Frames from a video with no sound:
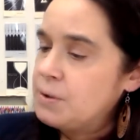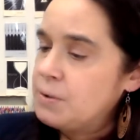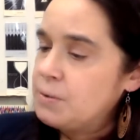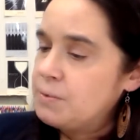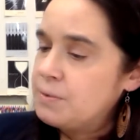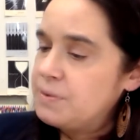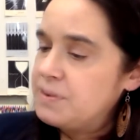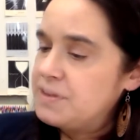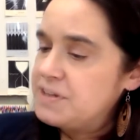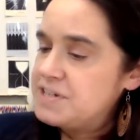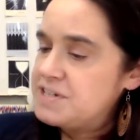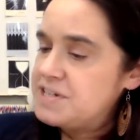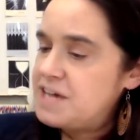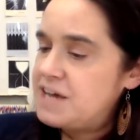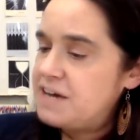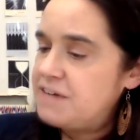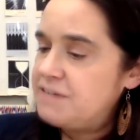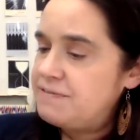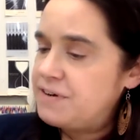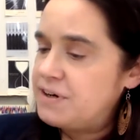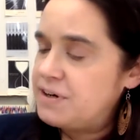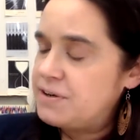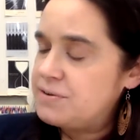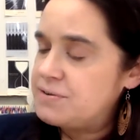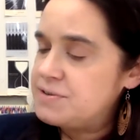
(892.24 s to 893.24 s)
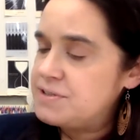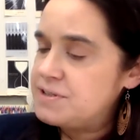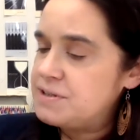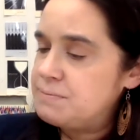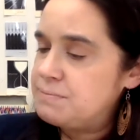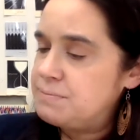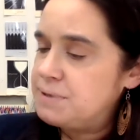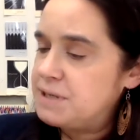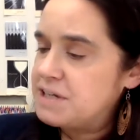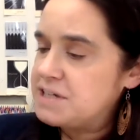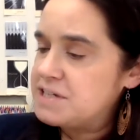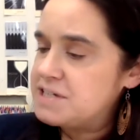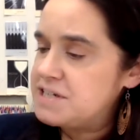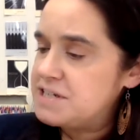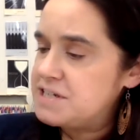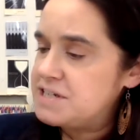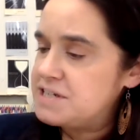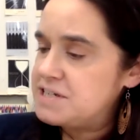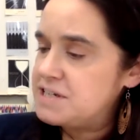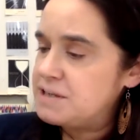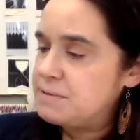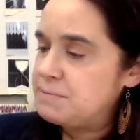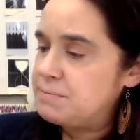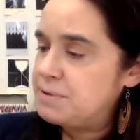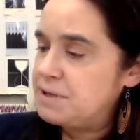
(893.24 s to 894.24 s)
With its headphones and big
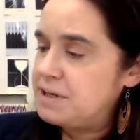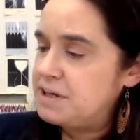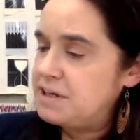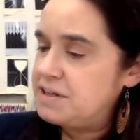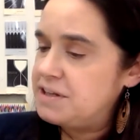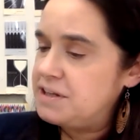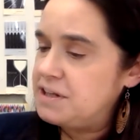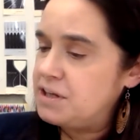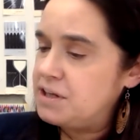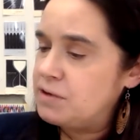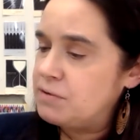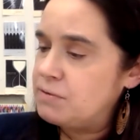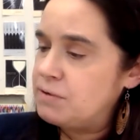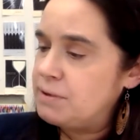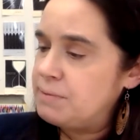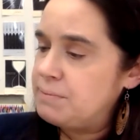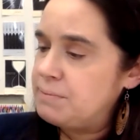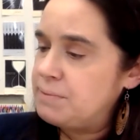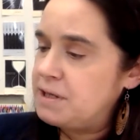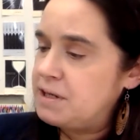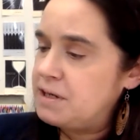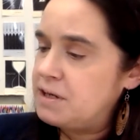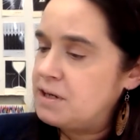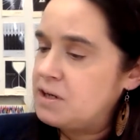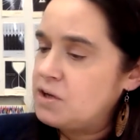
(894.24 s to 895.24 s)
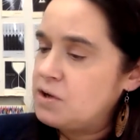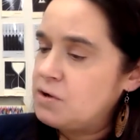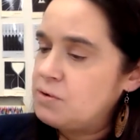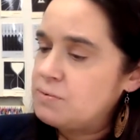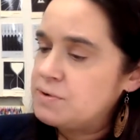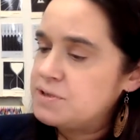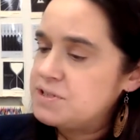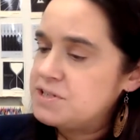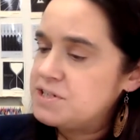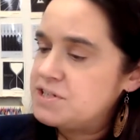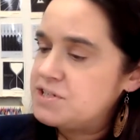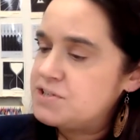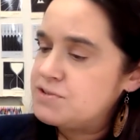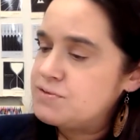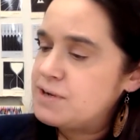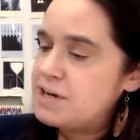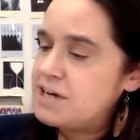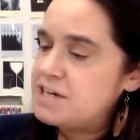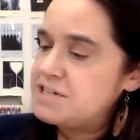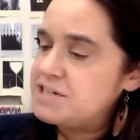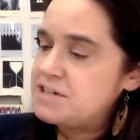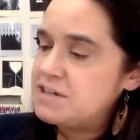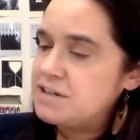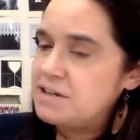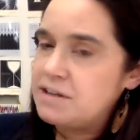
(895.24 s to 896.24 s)
sensing plate, the equipment was a
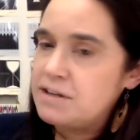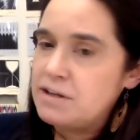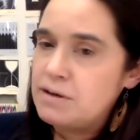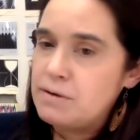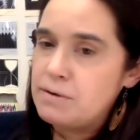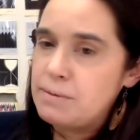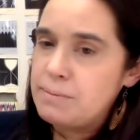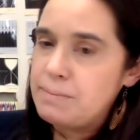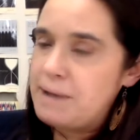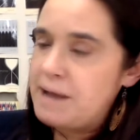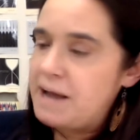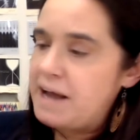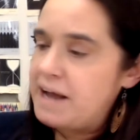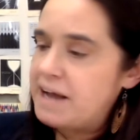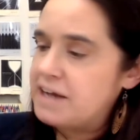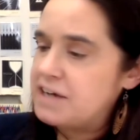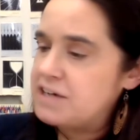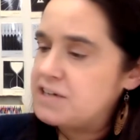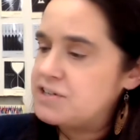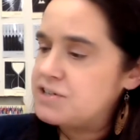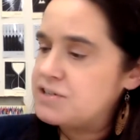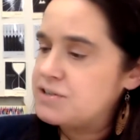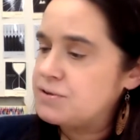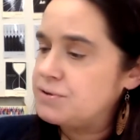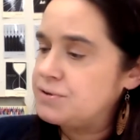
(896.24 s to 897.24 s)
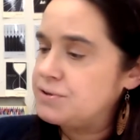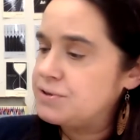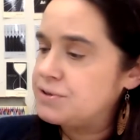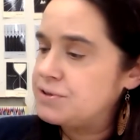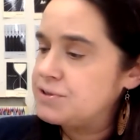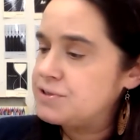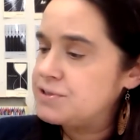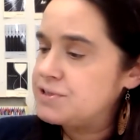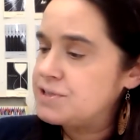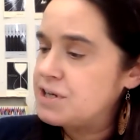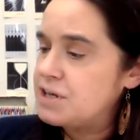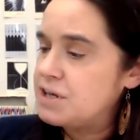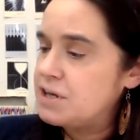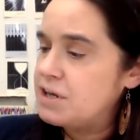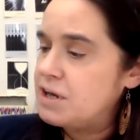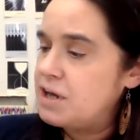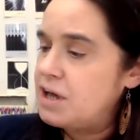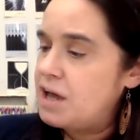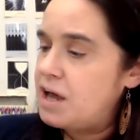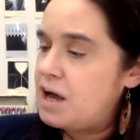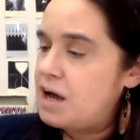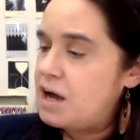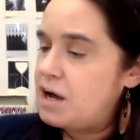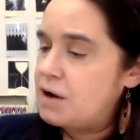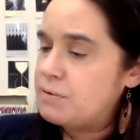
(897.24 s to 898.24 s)
stress on the lower back and shoulders,
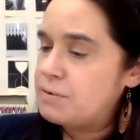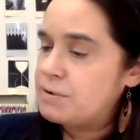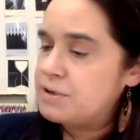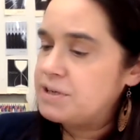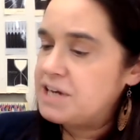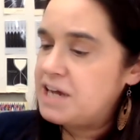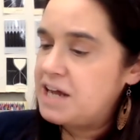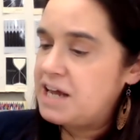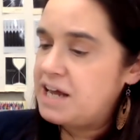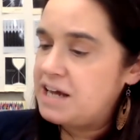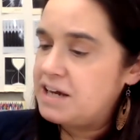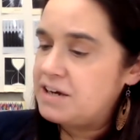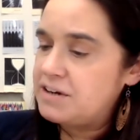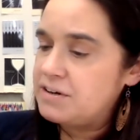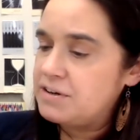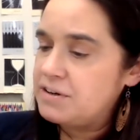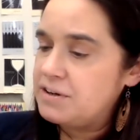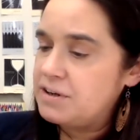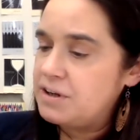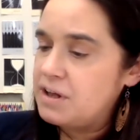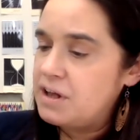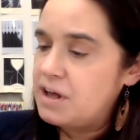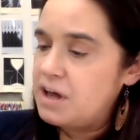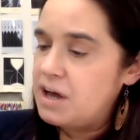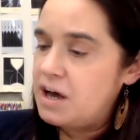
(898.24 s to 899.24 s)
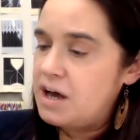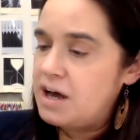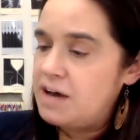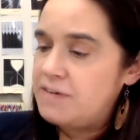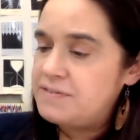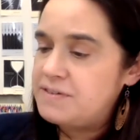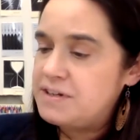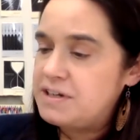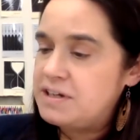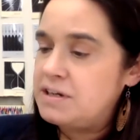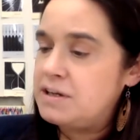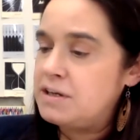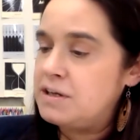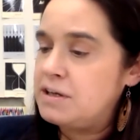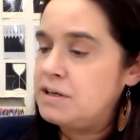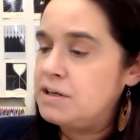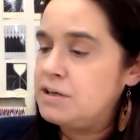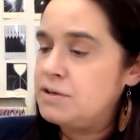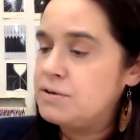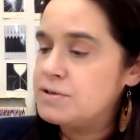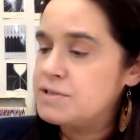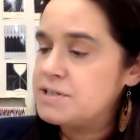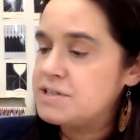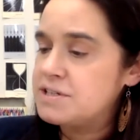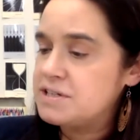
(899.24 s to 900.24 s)
awkward to handle, often
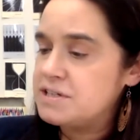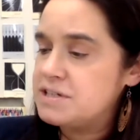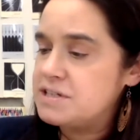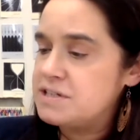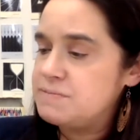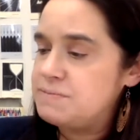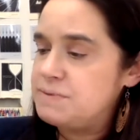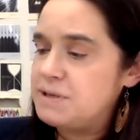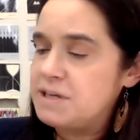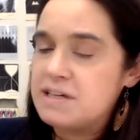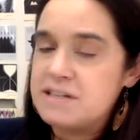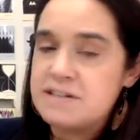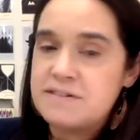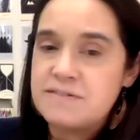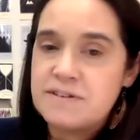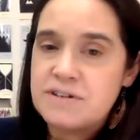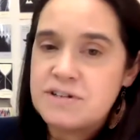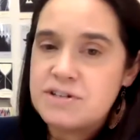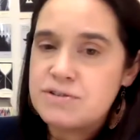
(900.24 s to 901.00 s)
useless because of the